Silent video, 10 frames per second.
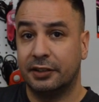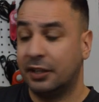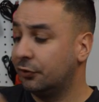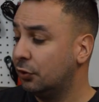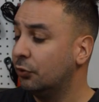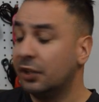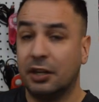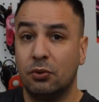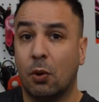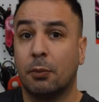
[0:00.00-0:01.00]
They're using a
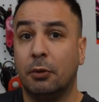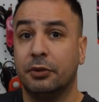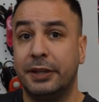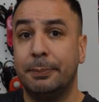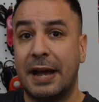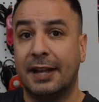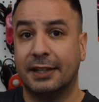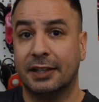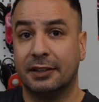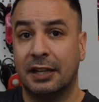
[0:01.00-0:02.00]
normal D-pad
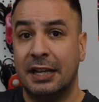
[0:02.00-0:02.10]
in it.